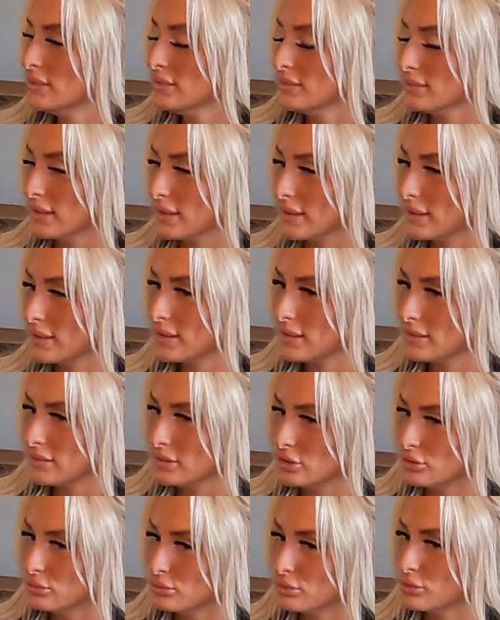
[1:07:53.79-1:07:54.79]
Like
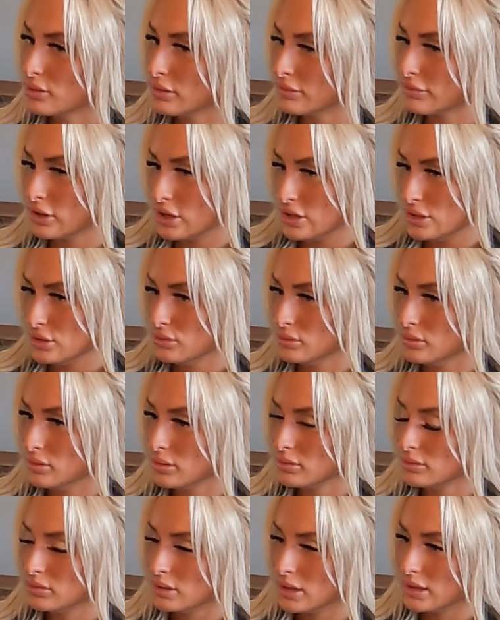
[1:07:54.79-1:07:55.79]
you do it for you,
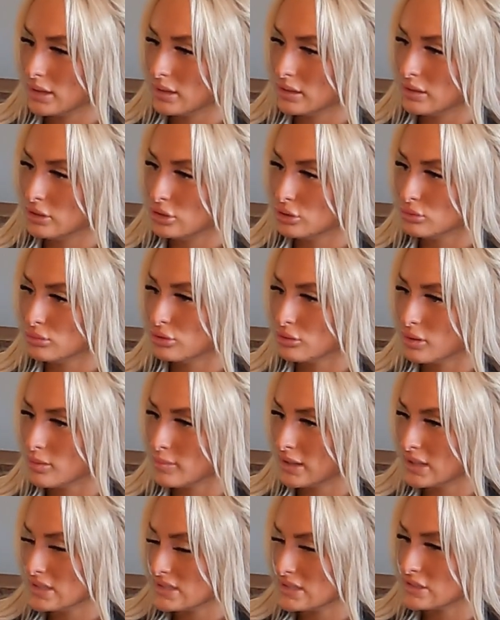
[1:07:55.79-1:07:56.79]
and you do it
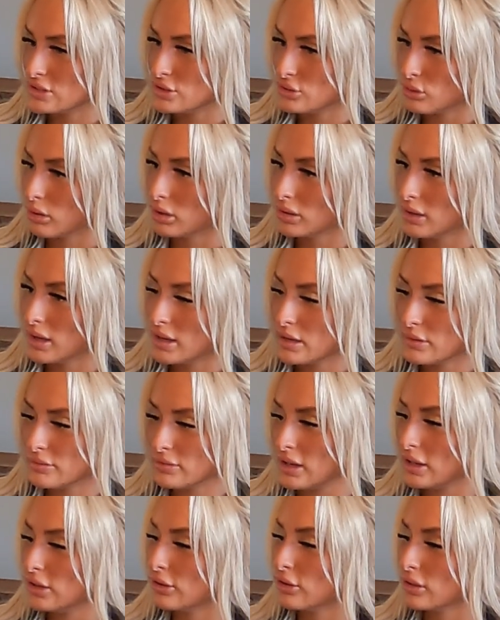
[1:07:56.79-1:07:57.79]
because it's your life,
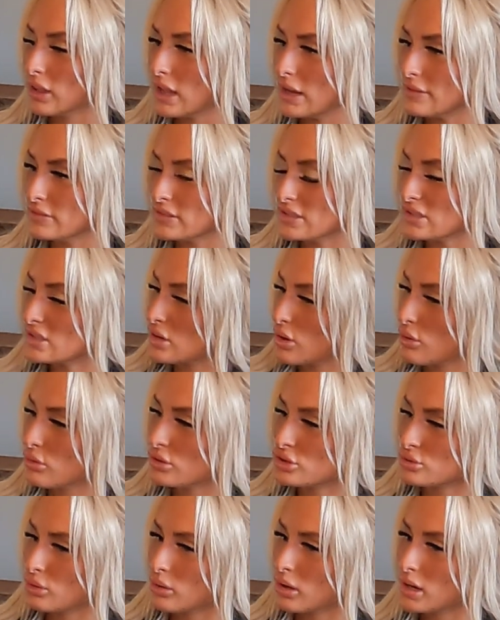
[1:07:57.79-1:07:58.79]
and your life is so
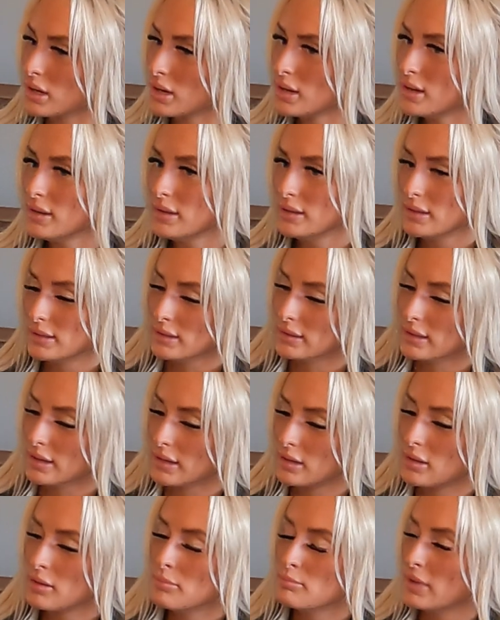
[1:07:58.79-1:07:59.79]
short. And like
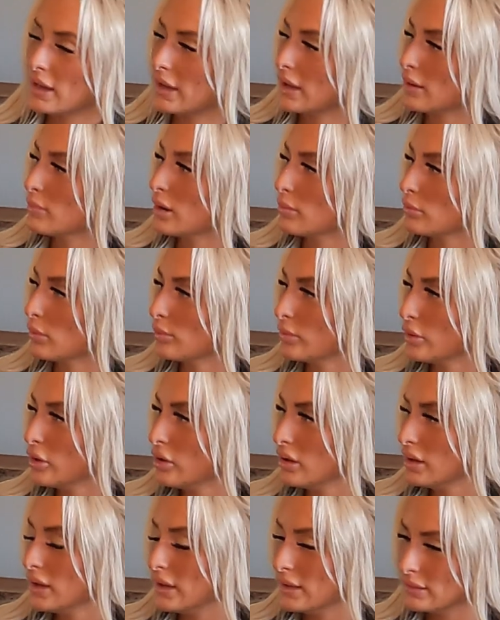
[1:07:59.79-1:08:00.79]
make it memorable,
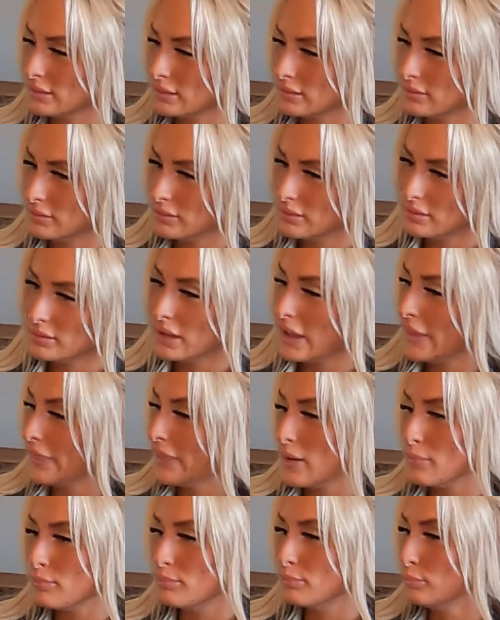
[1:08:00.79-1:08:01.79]
and let
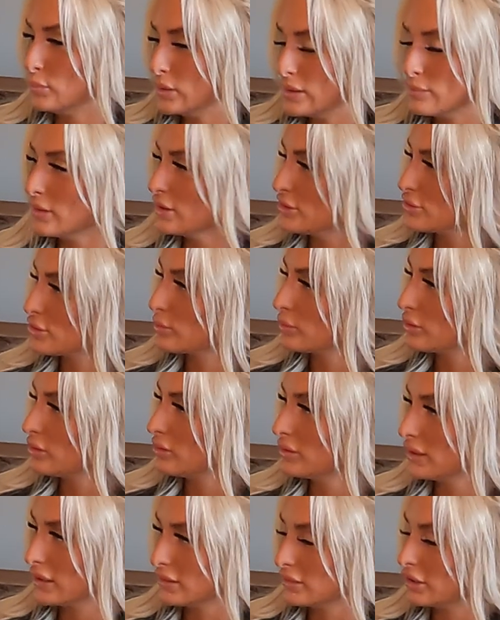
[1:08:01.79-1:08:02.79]
them be miserable.
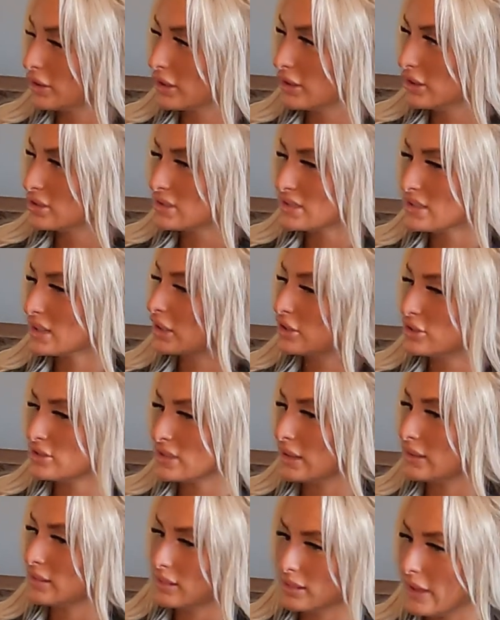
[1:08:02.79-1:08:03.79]
Like literally, just like you said,
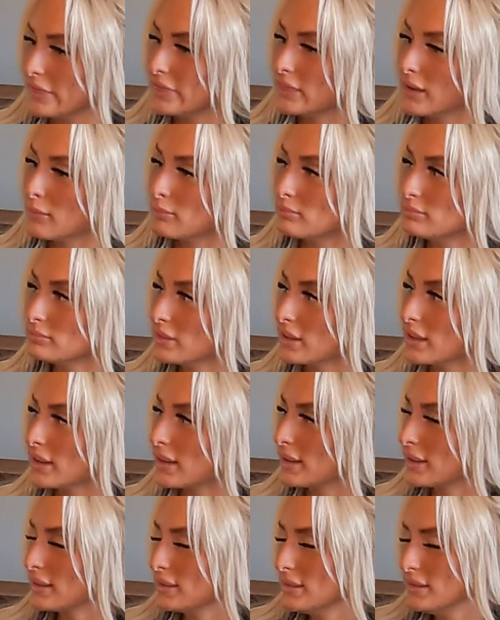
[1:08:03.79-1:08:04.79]
let them. Like
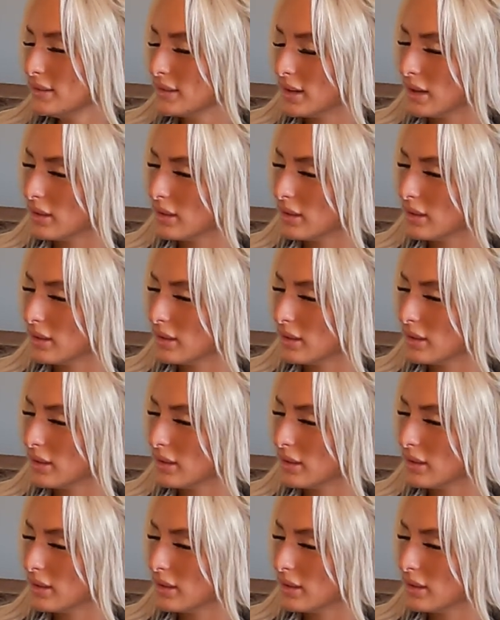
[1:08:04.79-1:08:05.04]
I